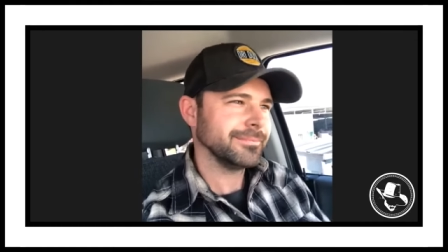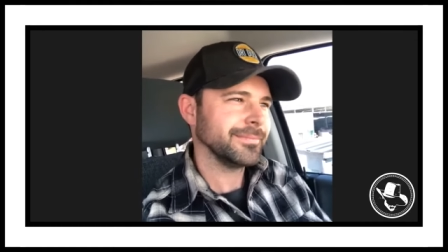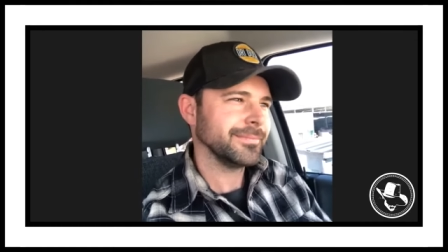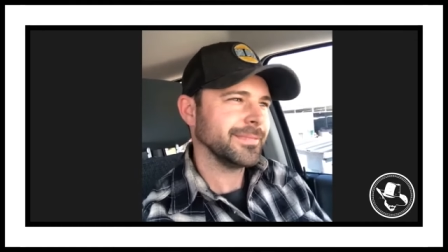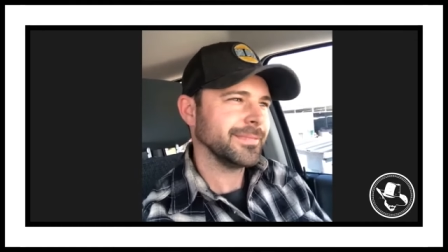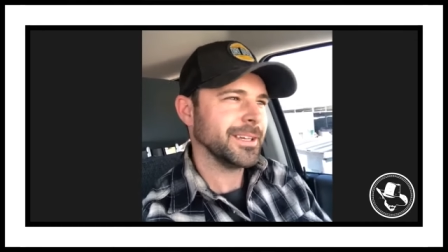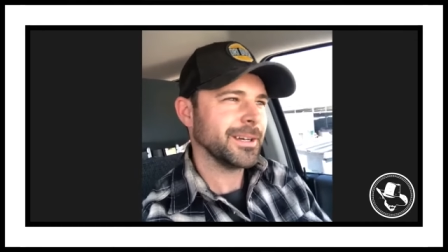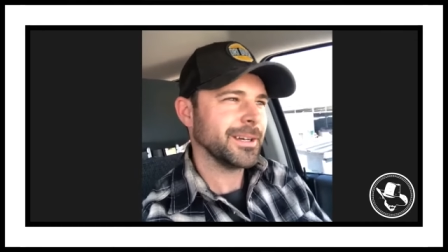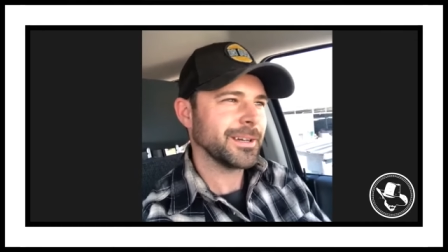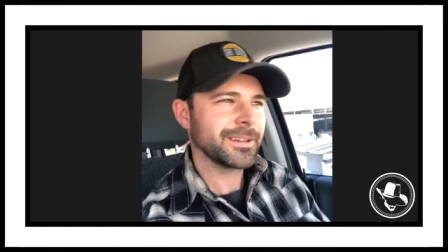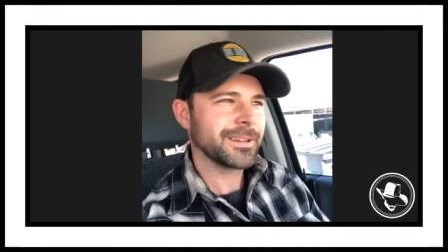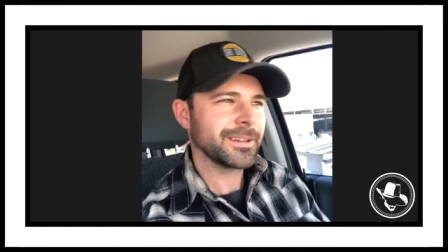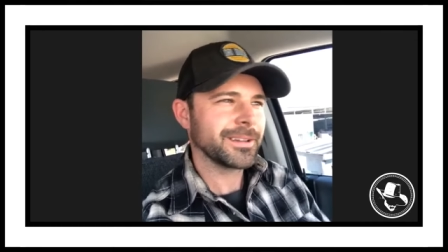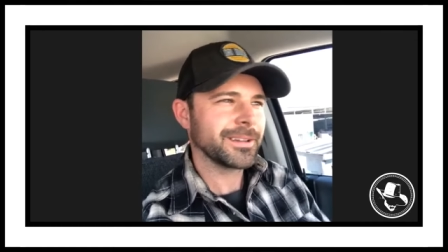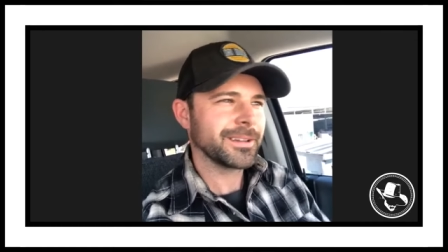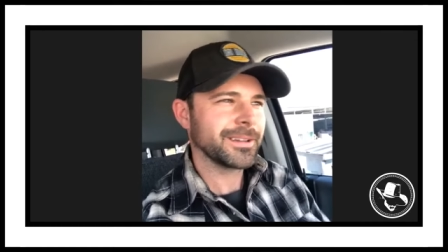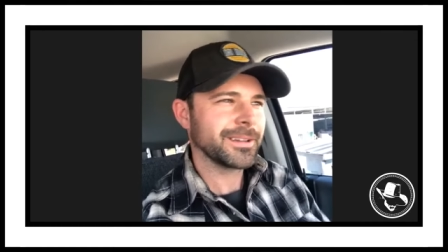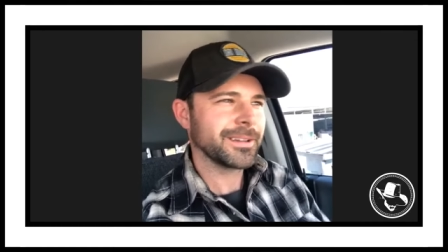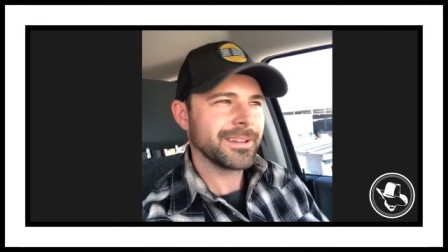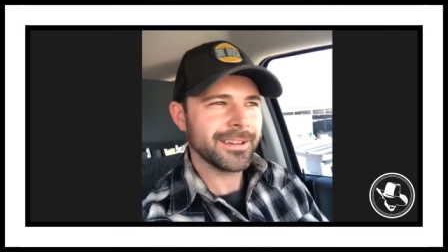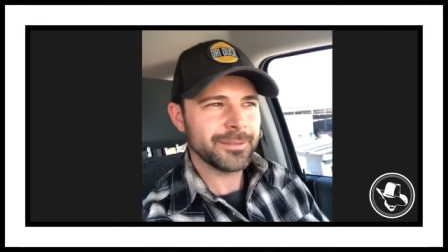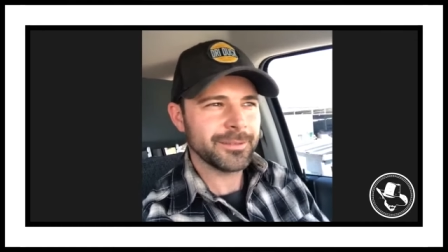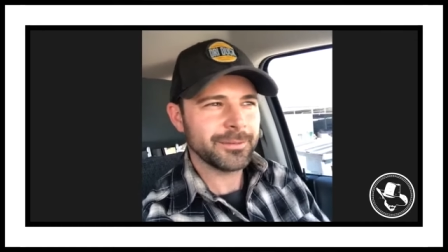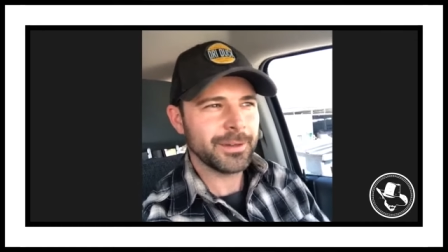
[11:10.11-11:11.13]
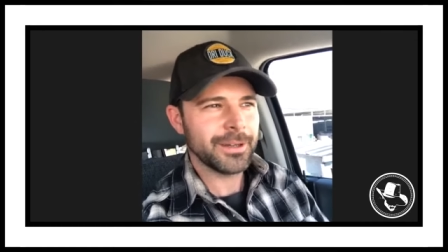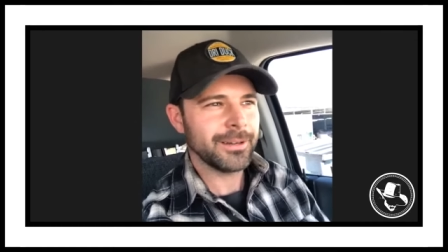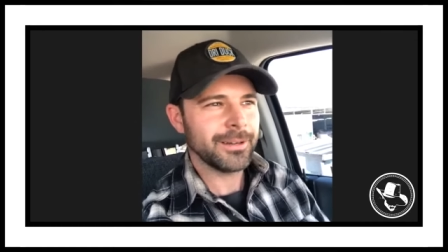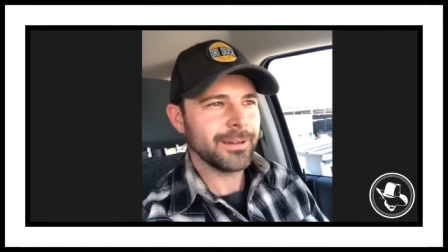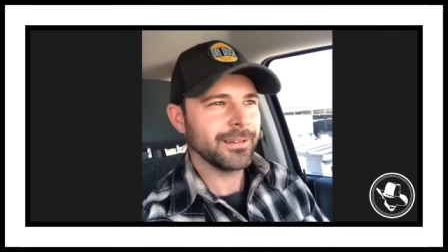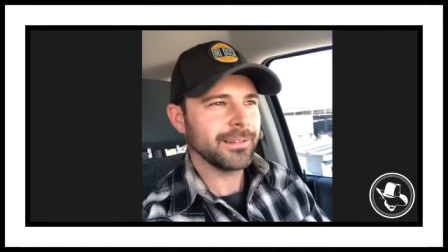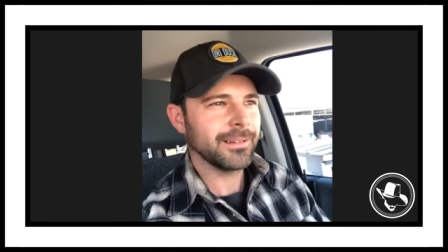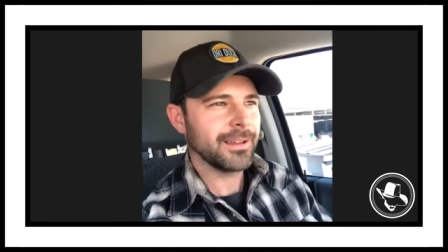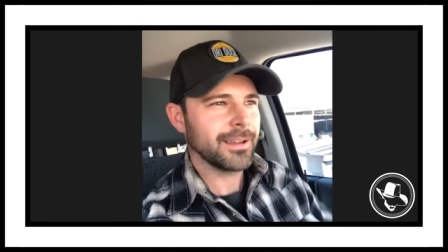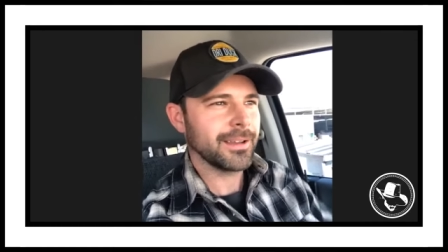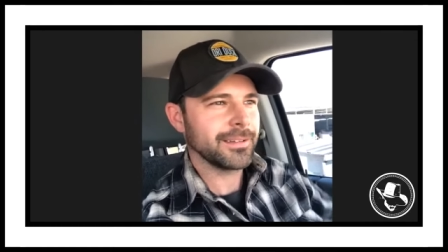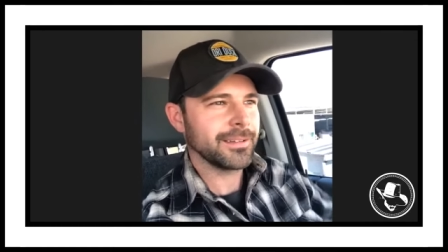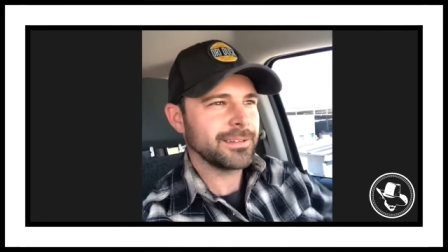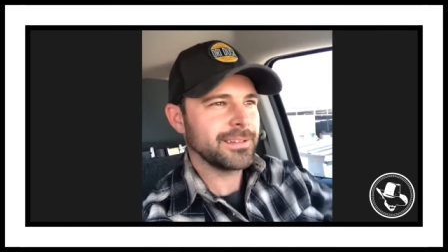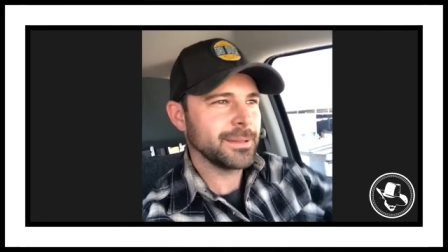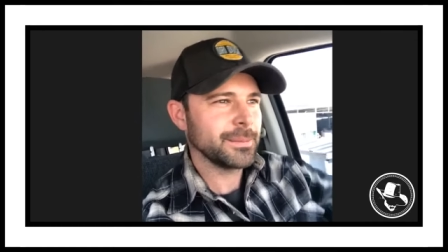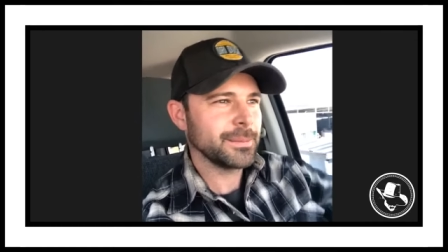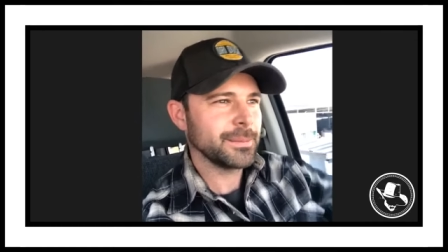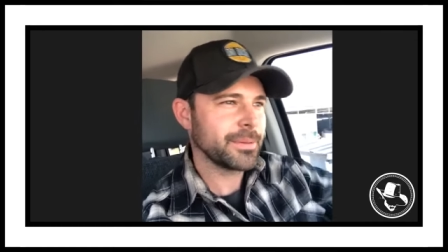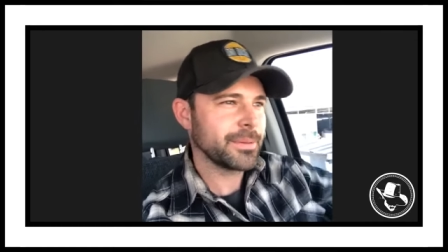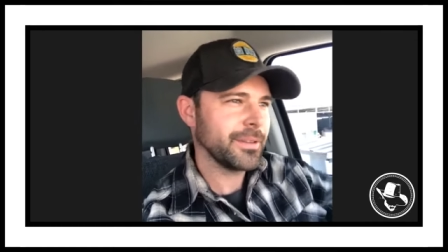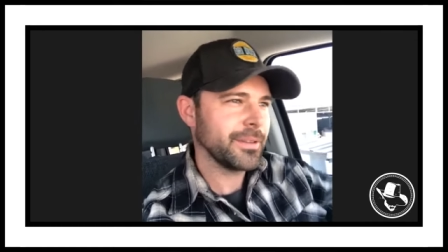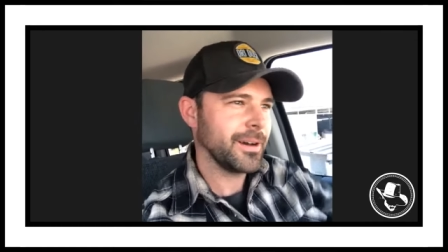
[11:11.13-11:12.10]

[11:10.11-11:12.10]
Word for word: yeah, kind of a, a lot of deep